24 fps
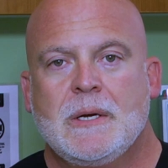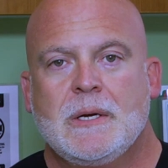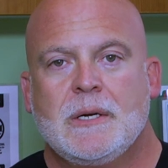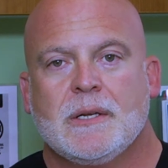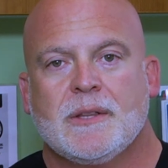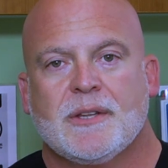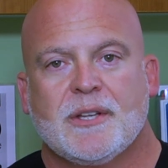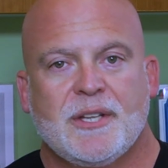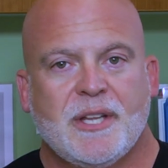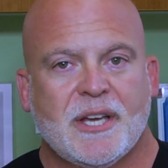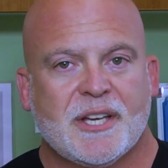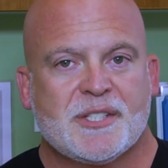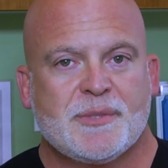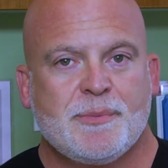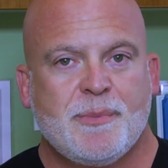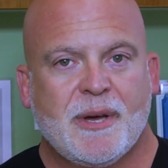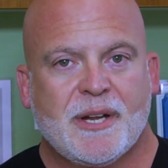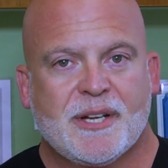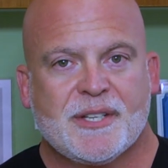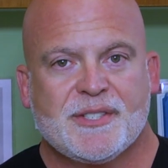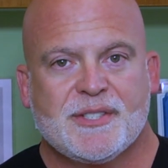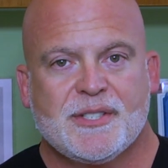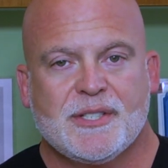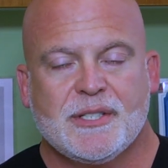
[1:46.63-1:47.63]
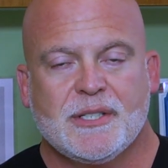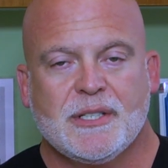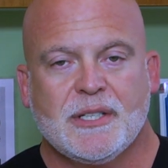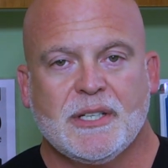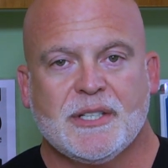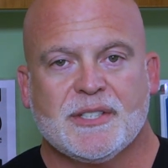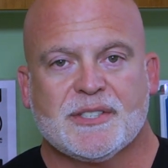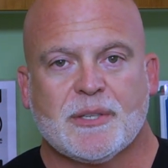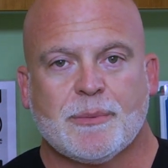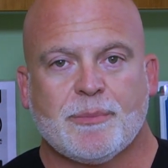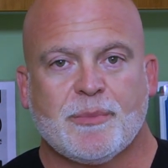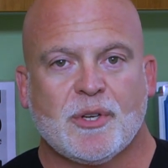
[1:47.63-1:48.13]
The next medicine
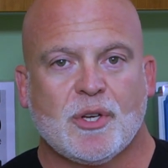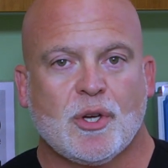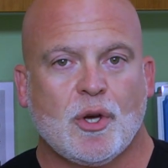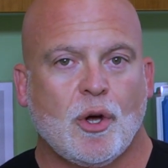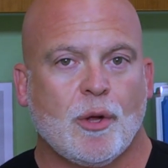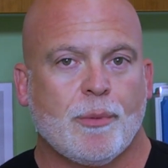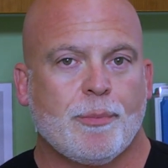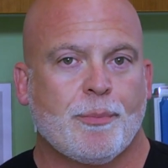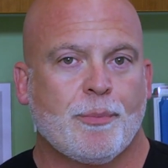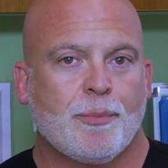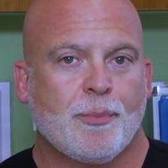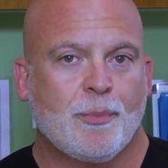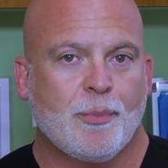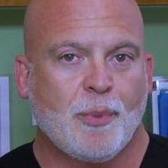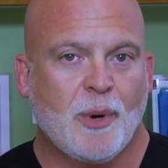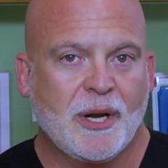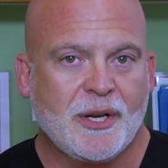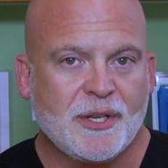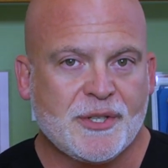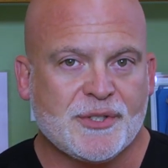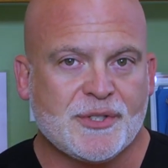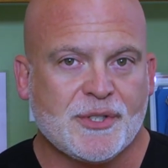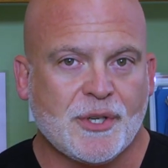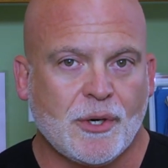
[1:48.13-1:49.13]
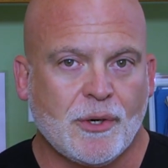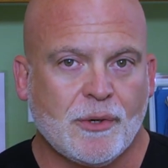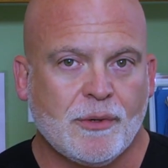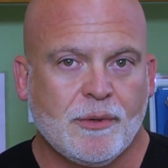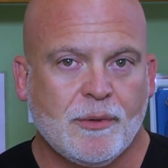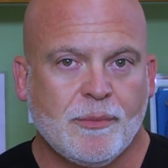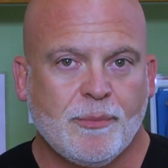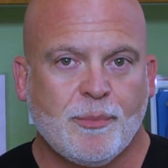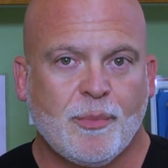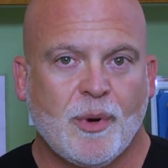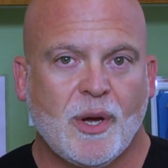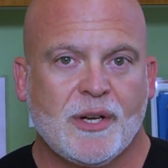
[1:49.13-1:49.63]
is something called prednisone.
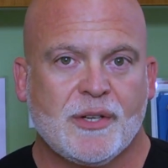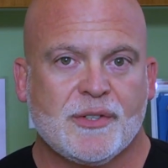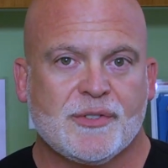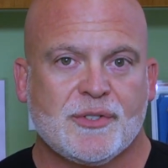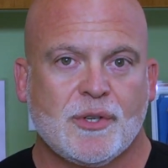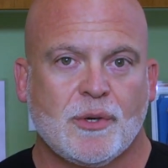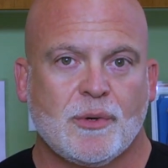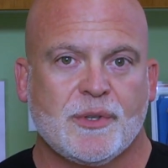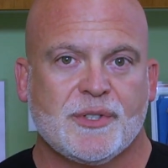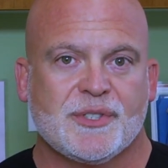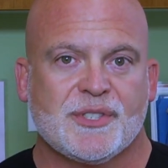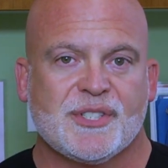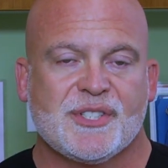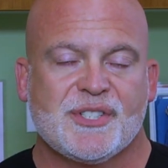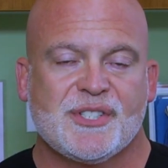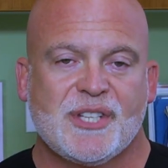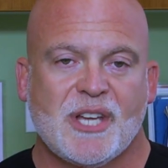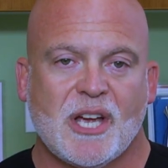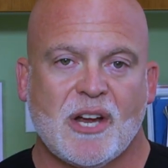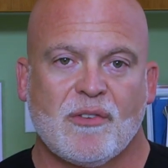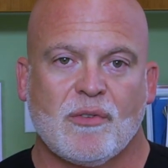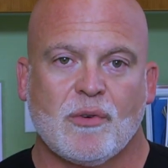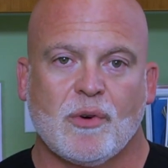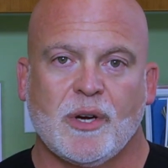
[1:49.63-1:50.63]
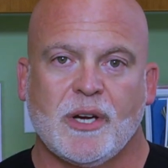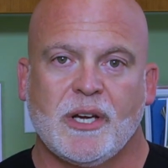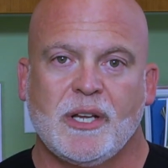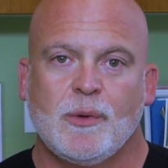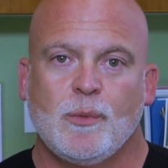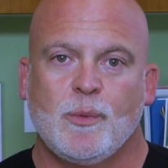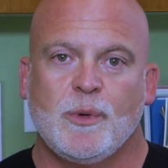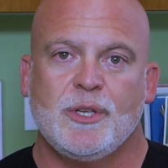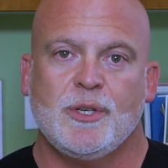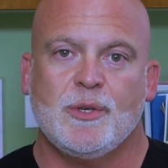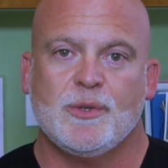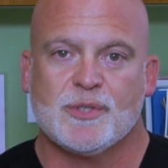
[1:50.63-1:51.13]
Prednisone is a steroid.
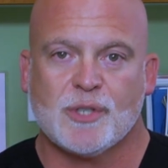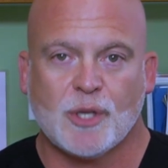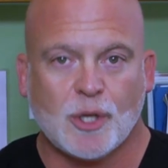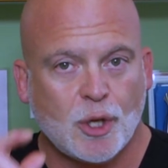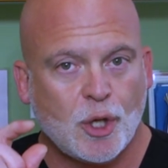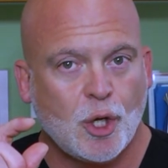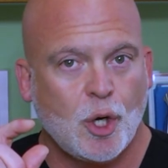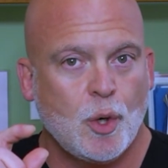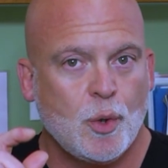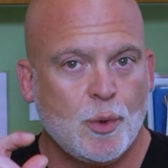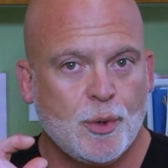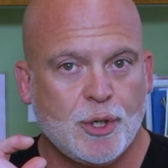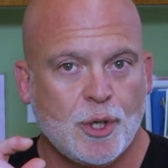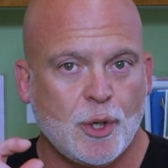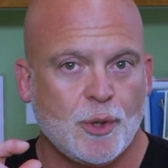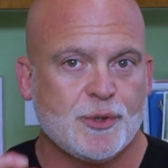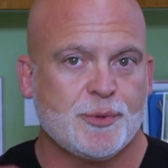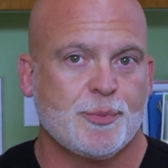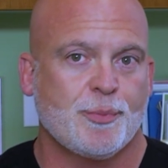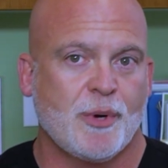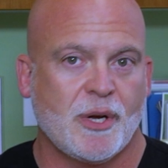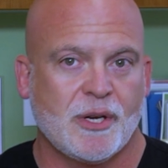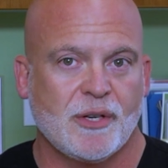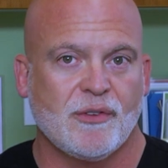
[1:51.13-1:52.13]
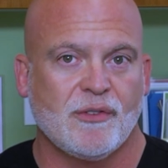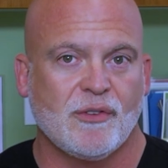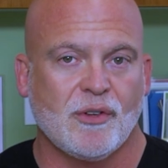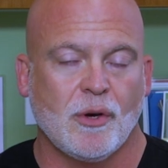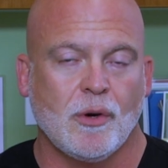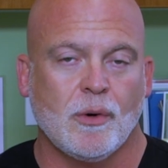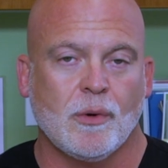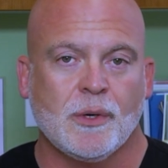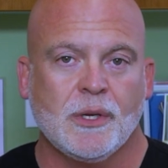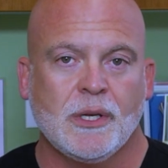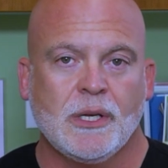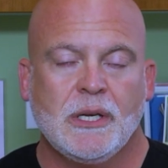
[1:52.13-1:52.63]
We use a low dose
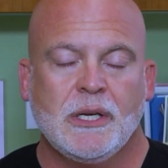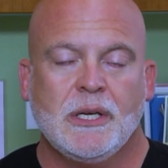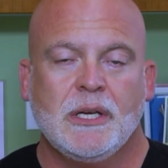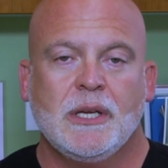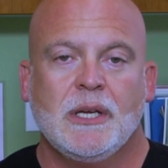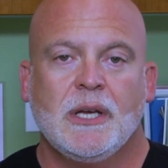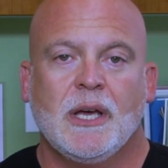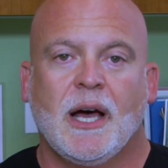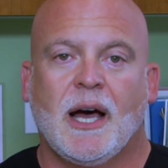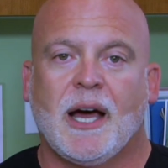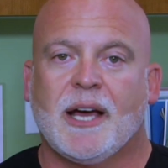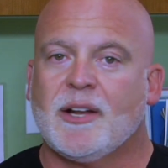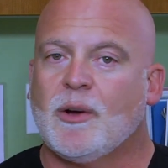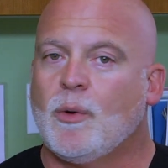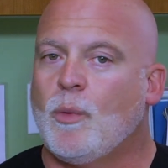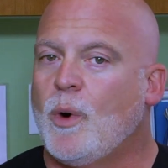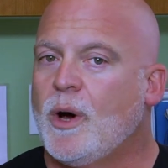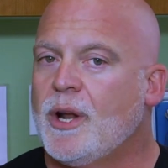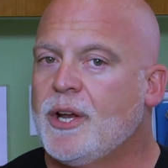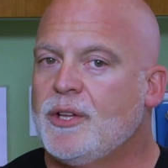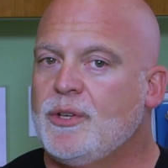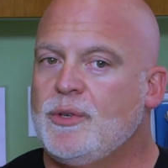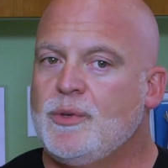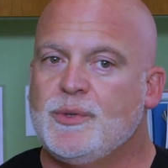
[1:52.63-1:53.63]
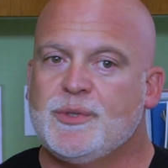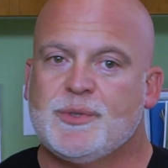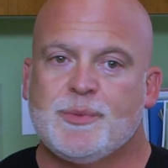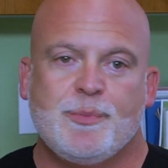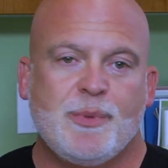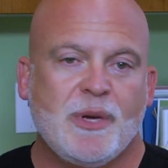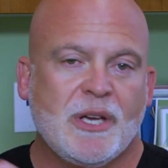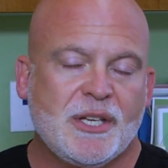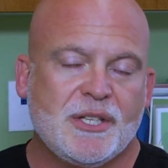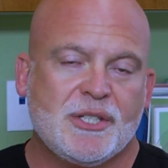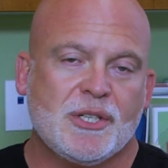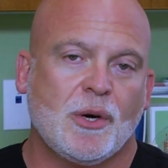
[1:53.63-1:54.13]
prednisone. I don't want to use
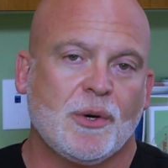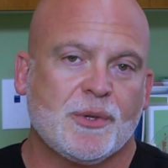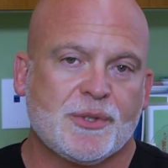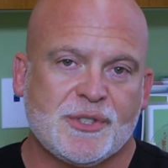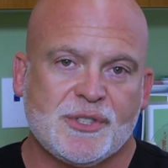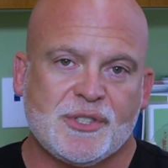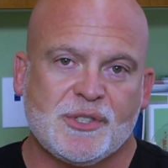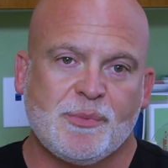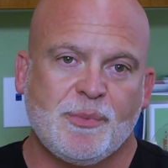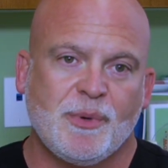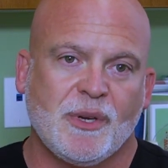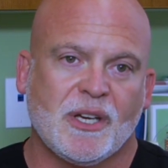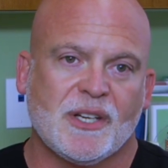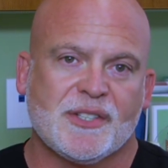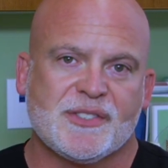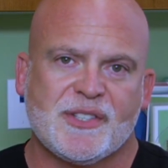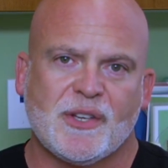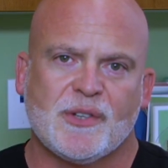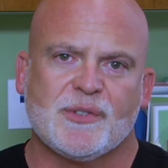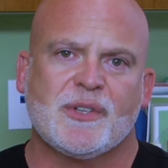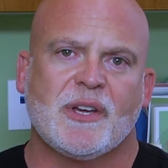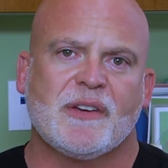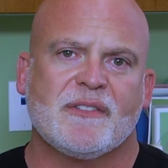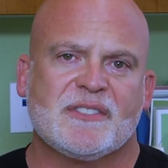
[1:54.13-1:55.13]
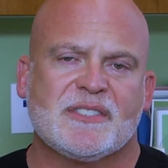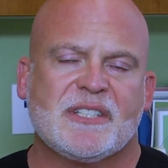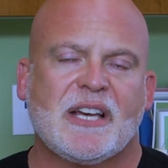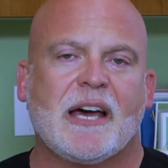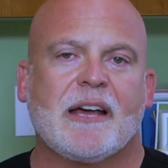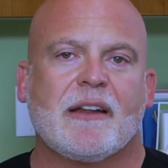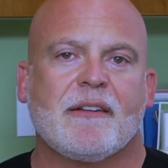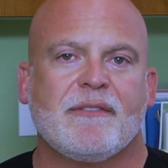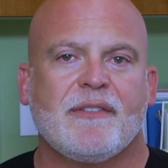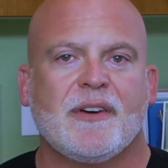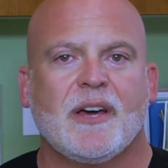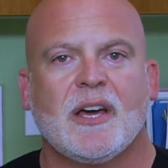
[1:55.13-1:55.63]
big doses because those have
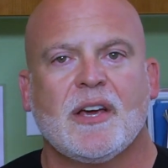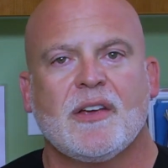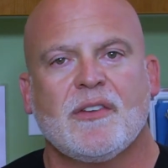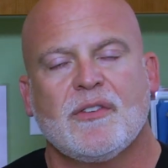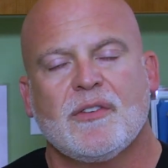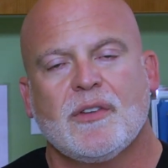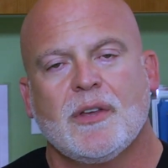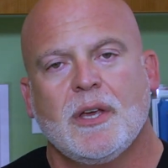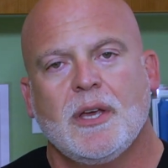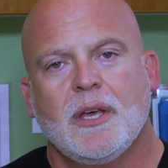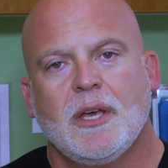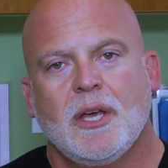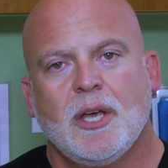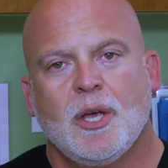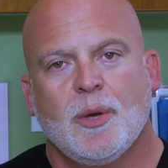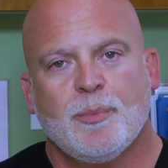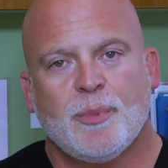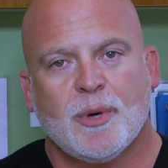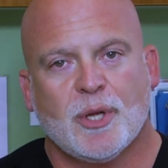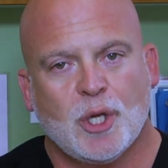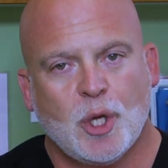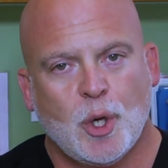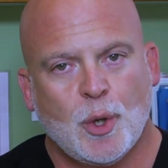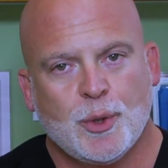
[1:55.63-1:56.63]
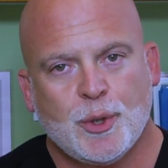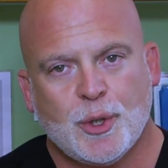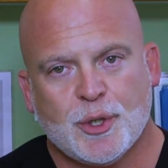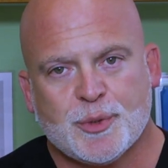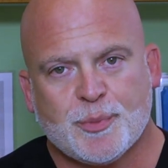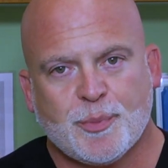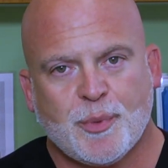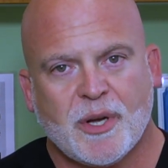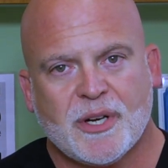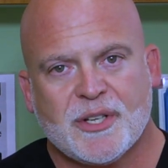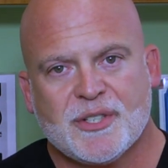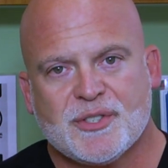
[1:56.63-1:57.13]
side effects, but low dose
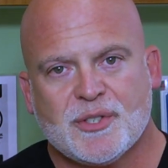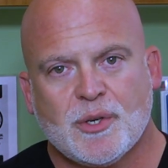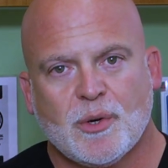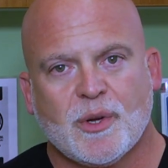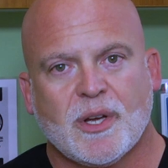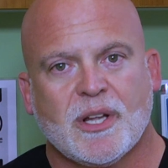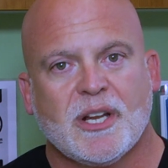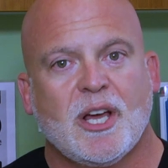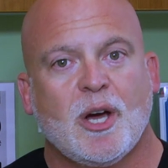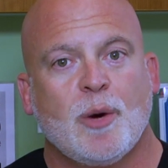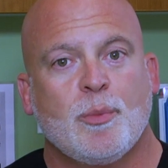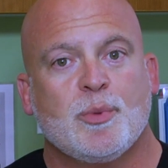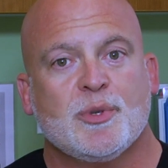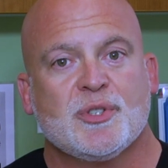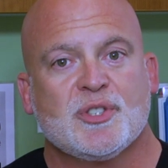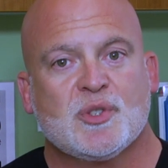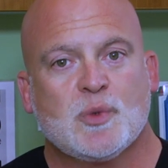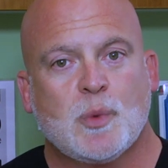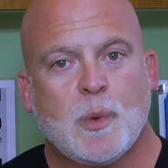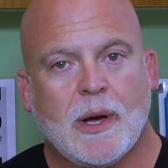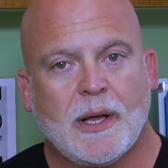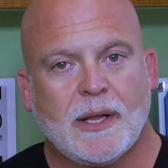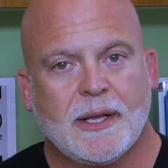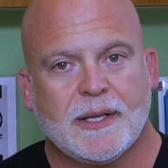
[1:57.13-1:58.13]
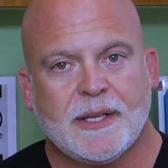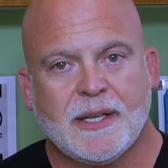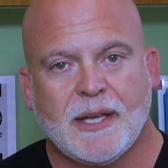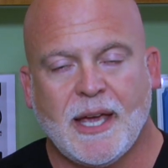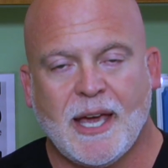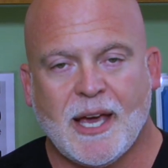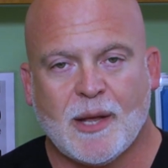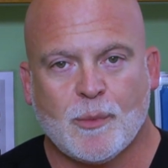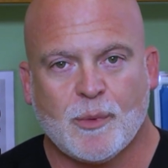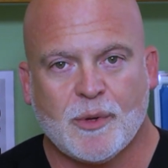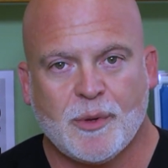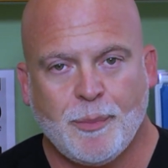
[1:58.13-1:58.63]
prednisone can help with swelling
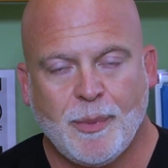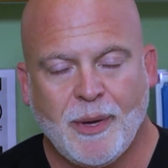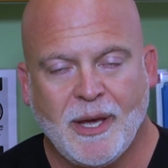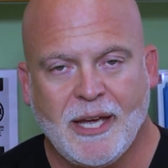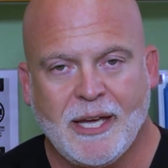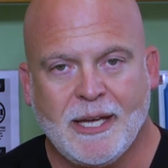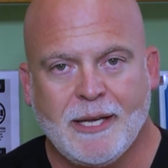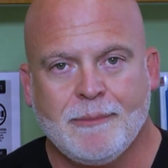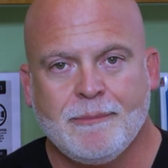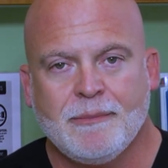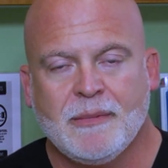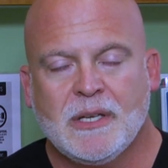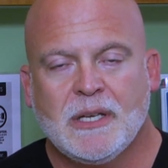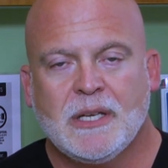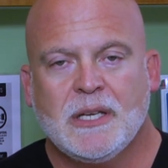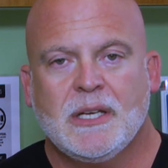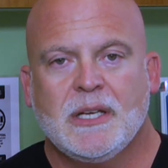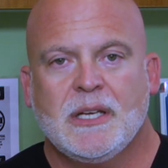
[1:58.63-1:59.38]
and with pain.